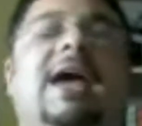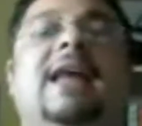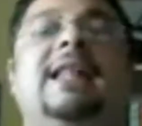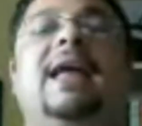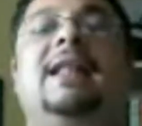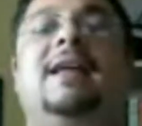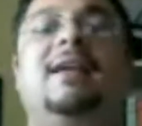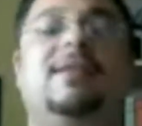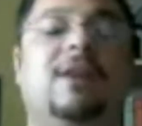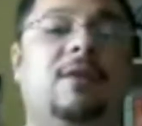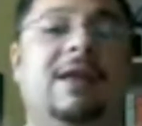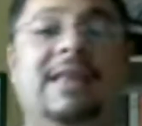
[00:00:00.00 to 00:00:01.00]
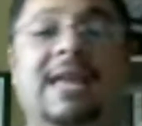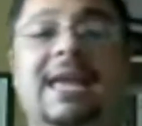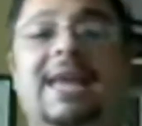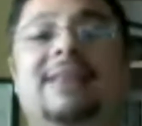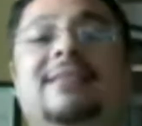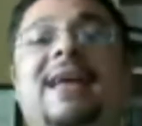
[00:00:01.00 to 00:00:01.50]
And then the great
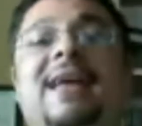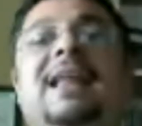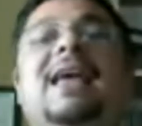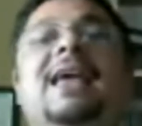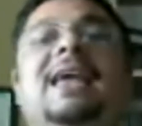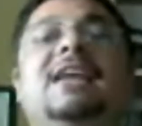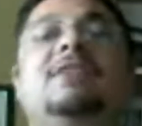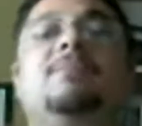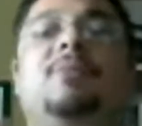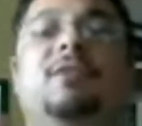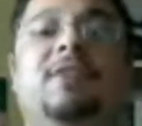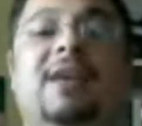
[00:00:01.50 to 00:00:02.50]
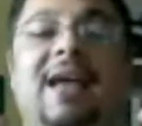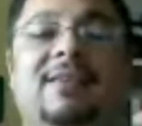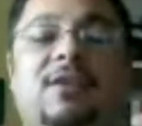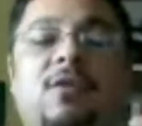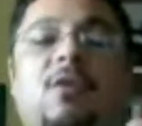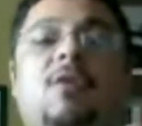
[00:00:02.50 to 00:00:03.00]
thing is that each person
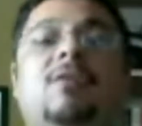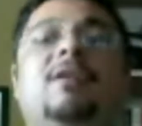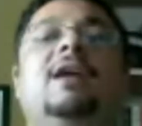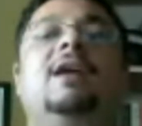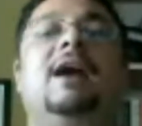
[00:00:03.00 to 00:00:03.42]
has their own